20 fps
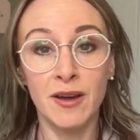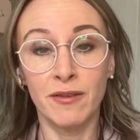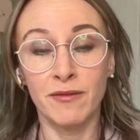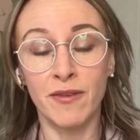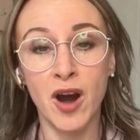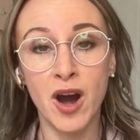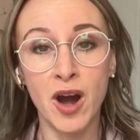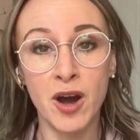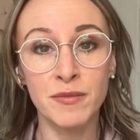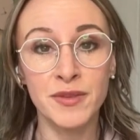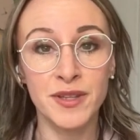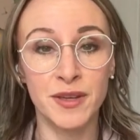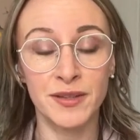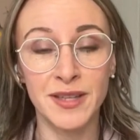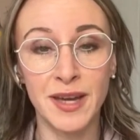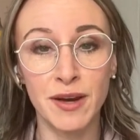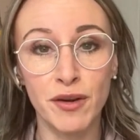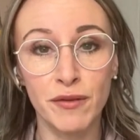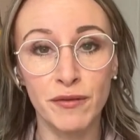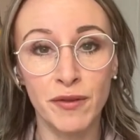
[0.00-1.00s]
farms, their
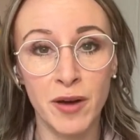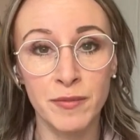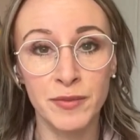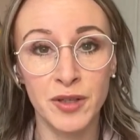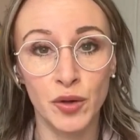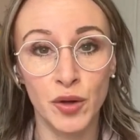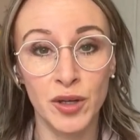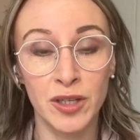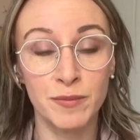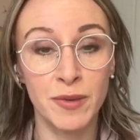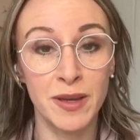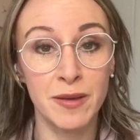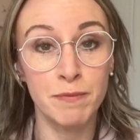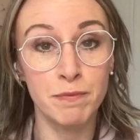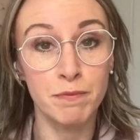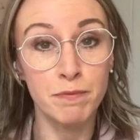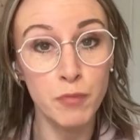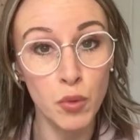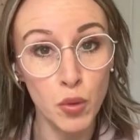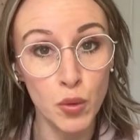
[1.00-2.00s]
dairy farms, are going to be
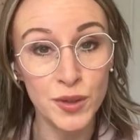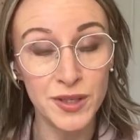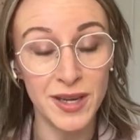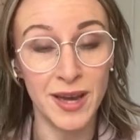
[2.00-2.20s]
bought